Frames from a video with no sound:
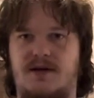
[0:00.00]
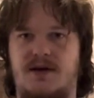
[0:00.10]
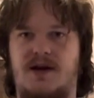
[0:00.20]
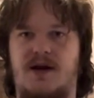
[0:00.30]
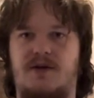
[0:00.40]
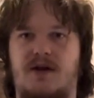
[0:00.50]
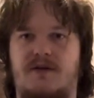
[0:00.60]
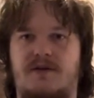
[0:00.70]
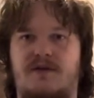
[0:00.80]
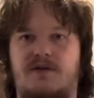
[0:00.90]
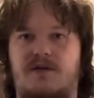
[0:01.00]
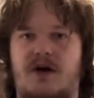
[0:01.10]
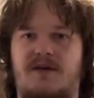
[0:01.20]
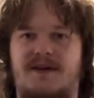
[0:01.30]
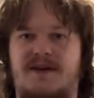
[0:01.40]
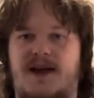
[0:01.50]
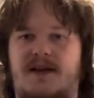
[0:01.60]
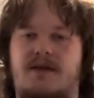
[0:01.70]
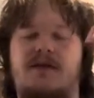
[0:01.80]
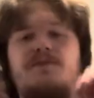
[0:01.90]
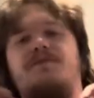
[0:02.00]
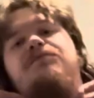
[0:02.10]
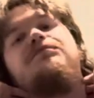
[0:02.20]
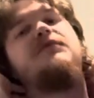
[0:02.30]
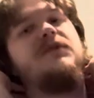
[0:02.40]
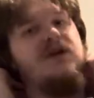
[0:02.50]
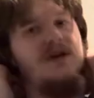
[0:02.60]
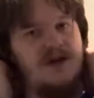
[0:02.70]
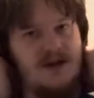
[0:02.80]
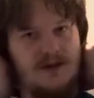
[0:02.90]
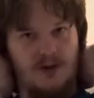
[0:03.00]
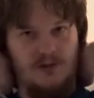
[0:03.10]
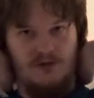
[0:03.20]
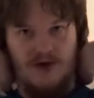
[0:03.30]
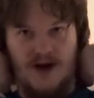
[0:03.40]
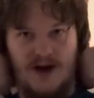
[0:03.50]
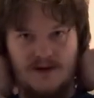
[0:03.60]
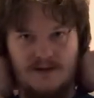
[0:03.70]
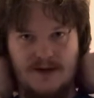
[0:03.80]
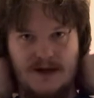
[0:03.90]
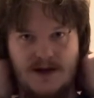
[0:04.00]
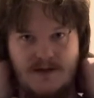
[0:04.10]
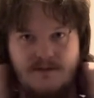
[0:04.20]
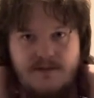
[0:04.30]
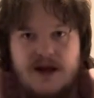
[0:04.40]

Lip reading: they have a lot of offsets. It's all red, and